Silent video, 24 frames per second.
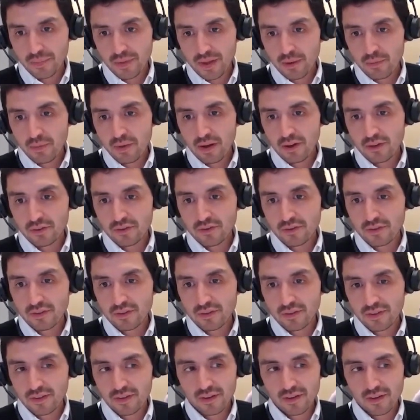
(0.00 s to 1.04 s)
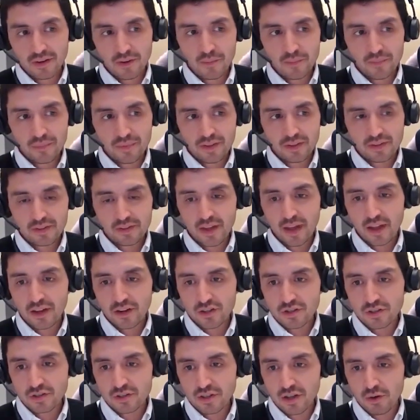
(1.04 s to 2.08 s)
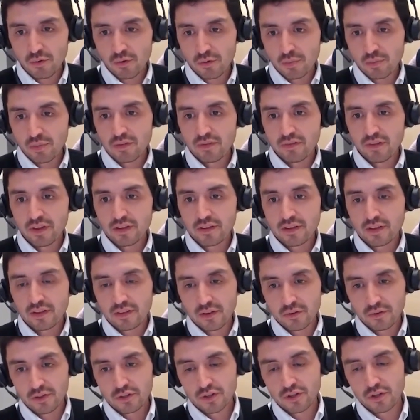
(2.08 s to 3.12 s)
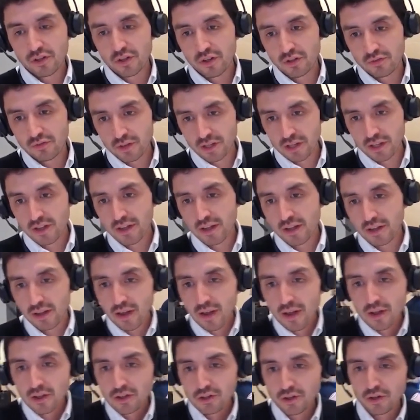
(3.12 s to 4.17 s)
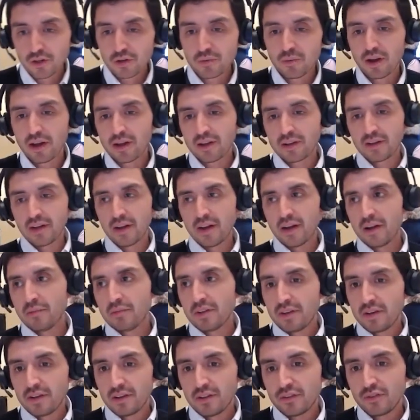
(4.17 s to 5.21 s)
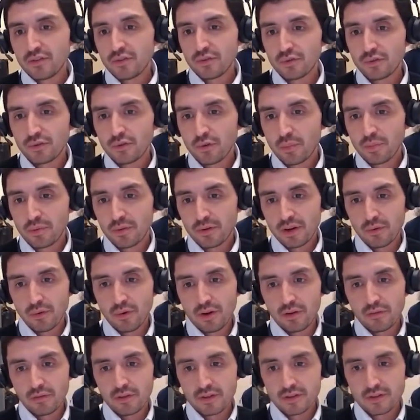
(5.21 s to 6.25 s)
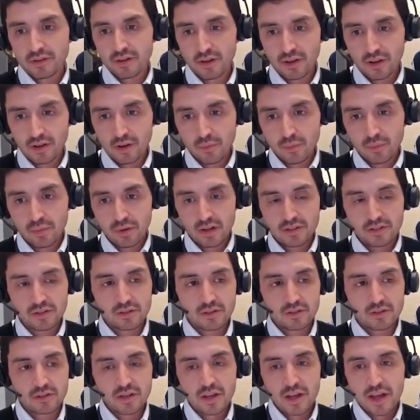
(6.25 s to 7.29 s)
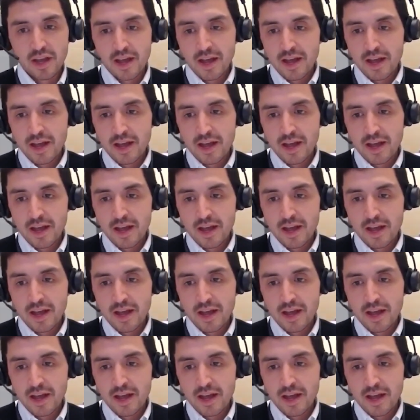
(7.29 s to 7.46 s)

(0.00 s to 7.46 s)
about the sanctions that were preventing the return of a key turbine needed to operate one of its compressors.